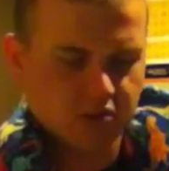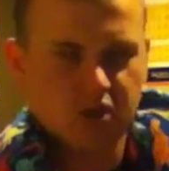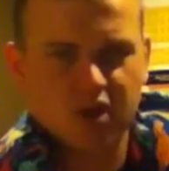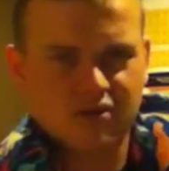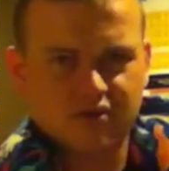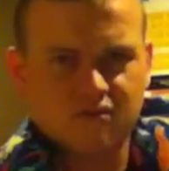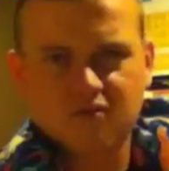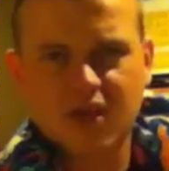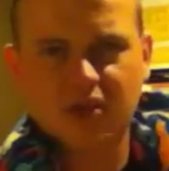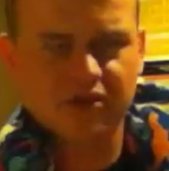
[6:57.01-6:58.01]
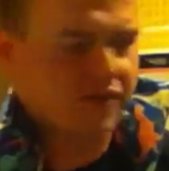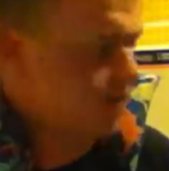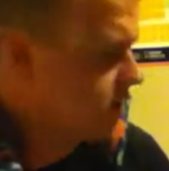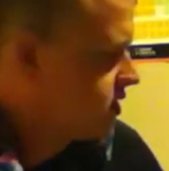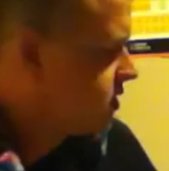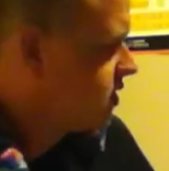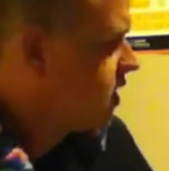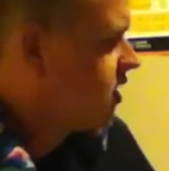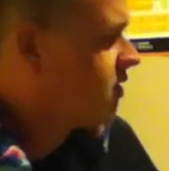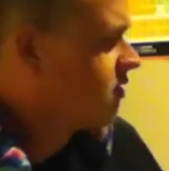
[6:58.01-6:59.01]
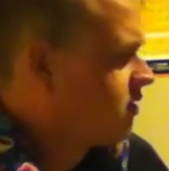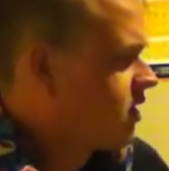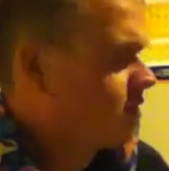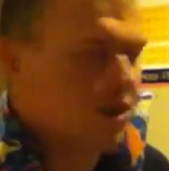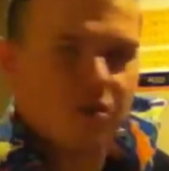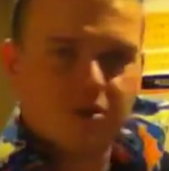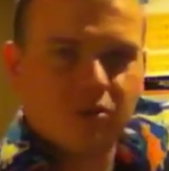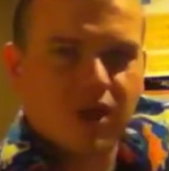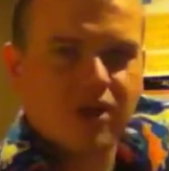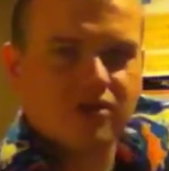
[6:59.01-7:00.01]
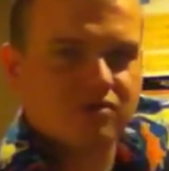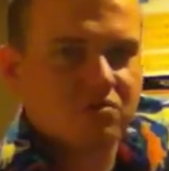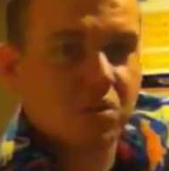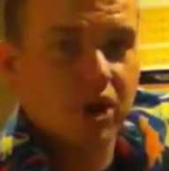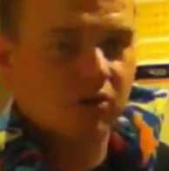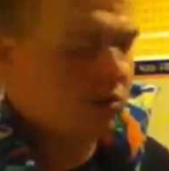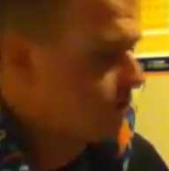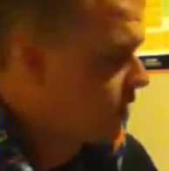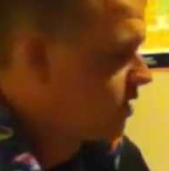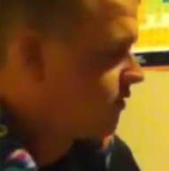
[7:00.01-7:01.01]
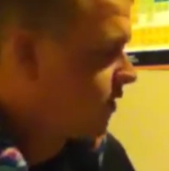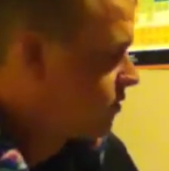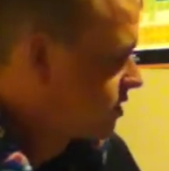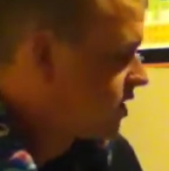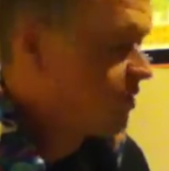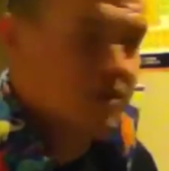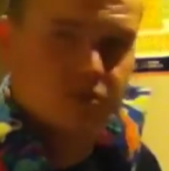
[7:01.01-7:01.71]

But it carries a few litres, and at the moment it weighs bugger all, and it folds down really